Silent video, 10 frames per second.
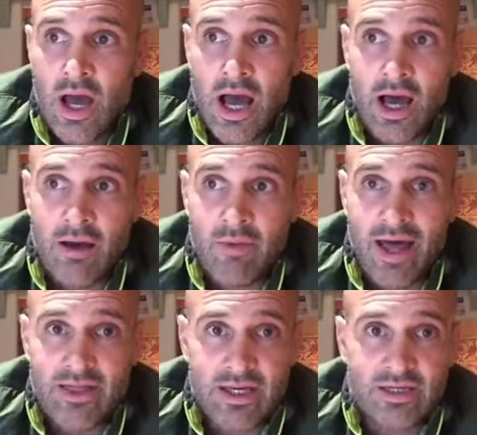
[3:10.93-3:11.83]

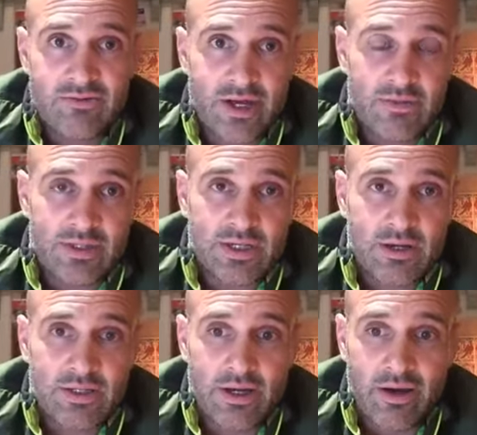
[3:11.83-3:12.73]
And these 3
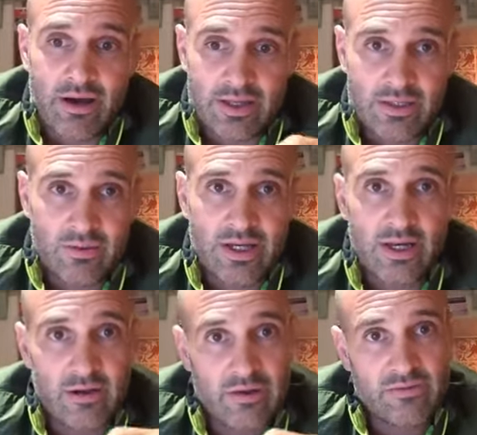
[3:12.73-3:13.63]
episodes go out this week,
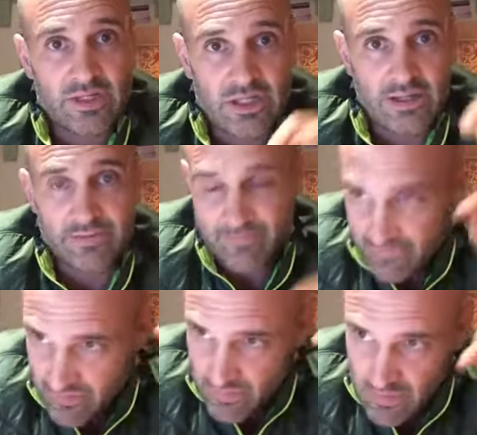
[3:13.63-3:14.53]
and obviously
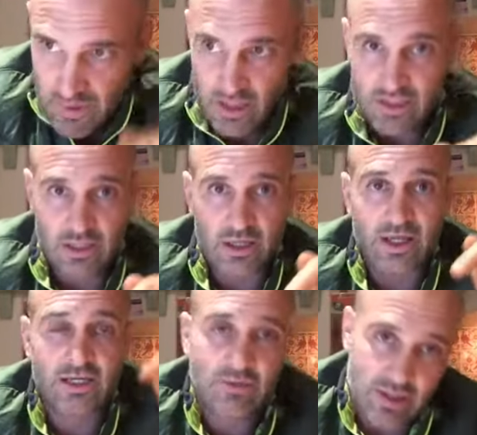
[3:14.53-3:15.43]
Thursday night
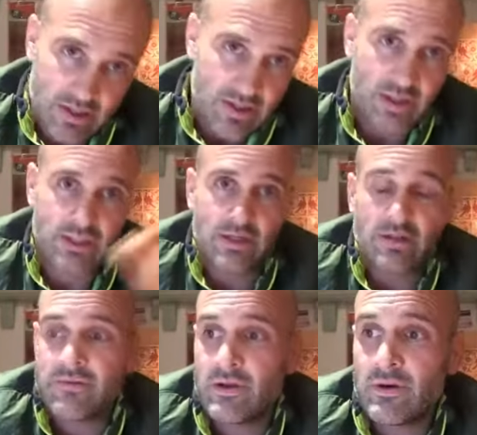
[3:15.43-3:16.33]
next week and Thursday night
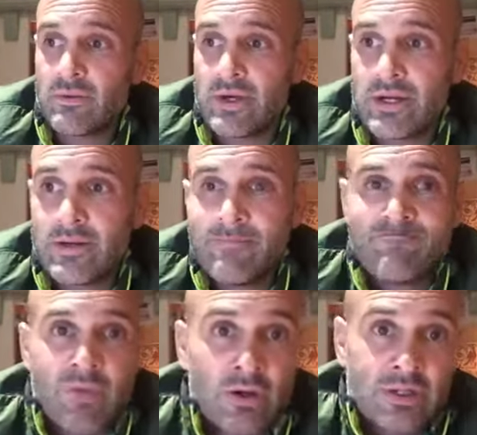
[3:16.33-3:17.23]
the following week
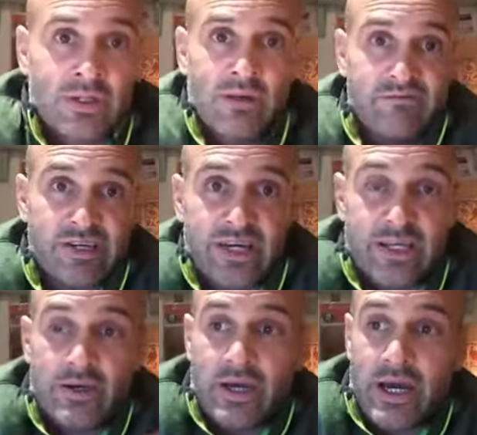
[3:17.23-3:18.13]
on Discovery in
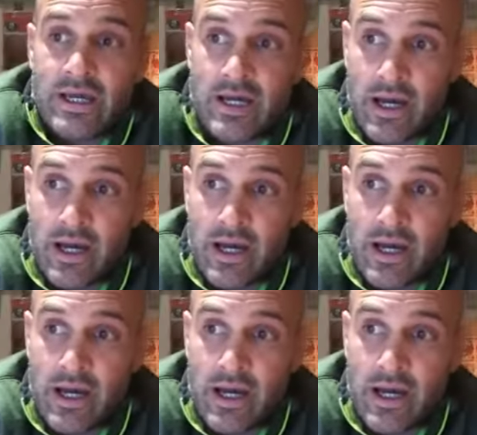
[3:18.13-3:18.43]
the UK.